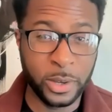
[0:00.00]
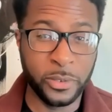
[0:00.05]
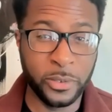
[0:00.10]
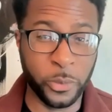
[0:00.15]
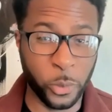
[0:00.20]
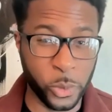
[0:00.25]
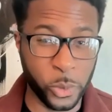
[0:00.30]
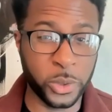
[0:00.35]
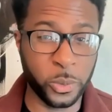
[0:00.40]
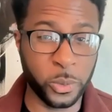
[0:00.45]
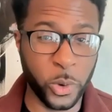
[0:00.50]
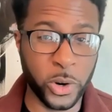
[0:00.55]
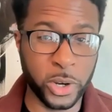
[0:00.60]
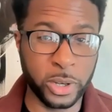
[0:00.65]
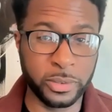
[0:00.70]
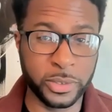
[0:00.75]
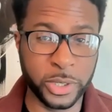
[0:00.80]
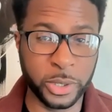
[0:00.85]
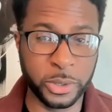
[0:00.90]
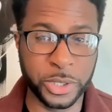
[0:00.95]
for the work
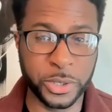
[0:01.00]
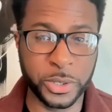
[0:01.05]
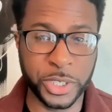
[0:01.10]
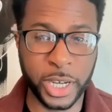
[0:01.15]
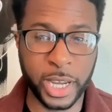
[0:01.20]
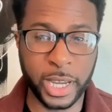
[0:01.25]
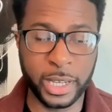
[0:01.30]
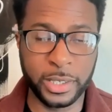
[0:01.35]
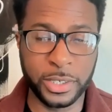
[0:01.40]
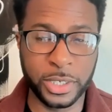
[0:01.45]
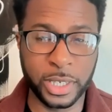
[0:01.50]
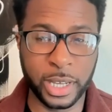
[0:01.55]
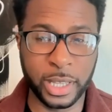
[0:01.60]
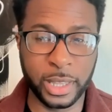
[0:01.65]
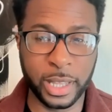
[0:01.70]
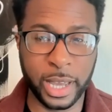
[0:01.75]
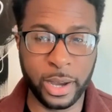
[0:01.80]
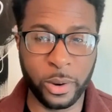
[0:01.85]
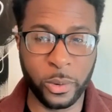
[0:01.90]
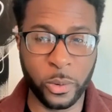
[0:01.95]
of social change,
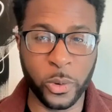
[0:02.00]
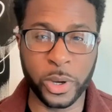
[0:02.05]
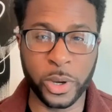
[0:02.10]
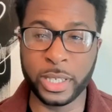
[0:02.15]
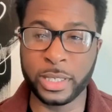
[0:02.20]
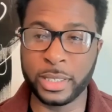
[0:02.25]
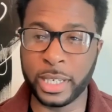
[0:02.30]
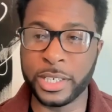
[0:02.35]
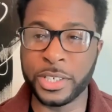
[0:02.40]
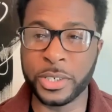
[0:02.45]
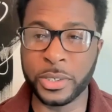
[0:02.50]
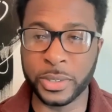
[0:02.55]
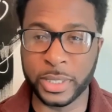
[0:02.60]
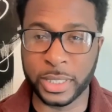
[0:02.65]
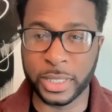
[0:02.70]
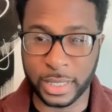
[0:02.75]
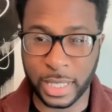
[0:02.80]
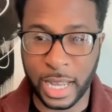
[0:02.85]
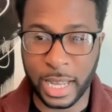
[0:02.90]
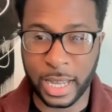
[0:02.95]
and that organizational
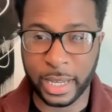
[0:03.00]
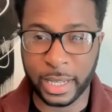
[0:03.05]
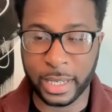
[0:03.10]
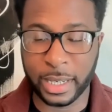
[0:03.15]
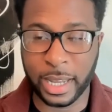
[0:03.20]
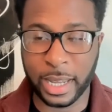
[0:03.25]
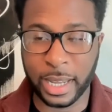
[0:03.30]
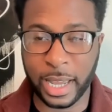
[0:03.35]
design